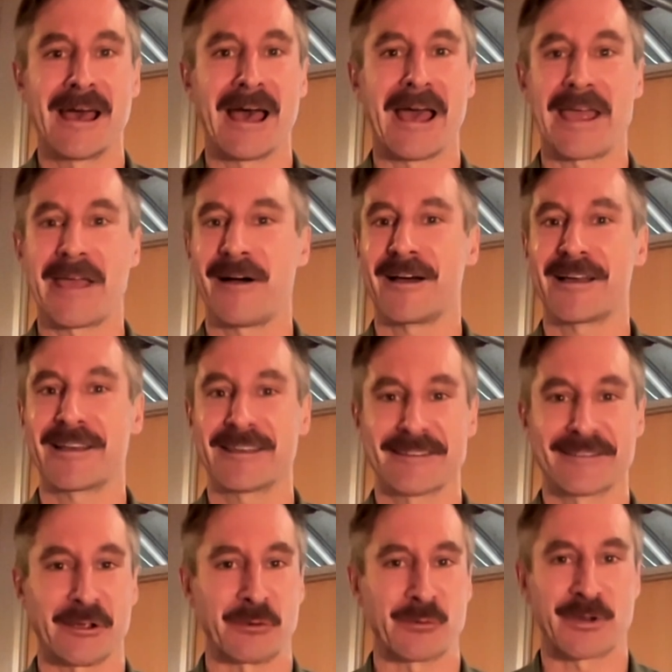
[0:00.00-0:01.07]
AI
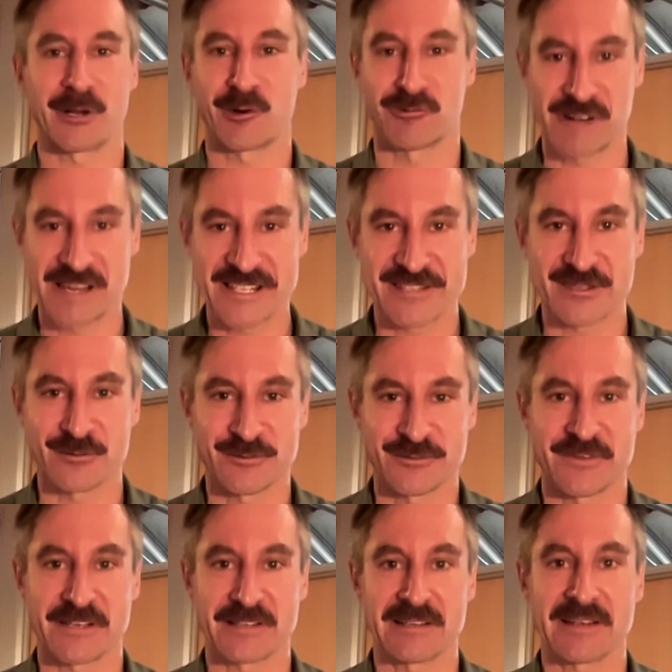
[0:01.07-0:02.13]
is going to increase those
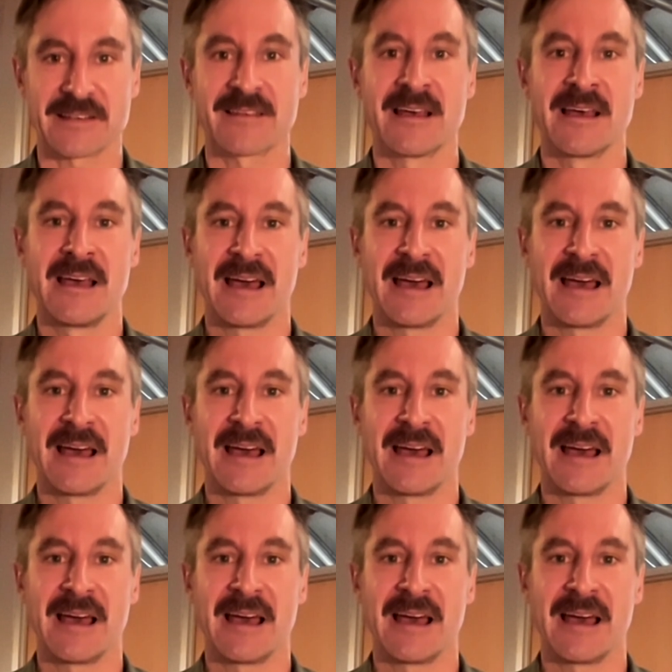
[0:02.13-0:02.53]
feelings.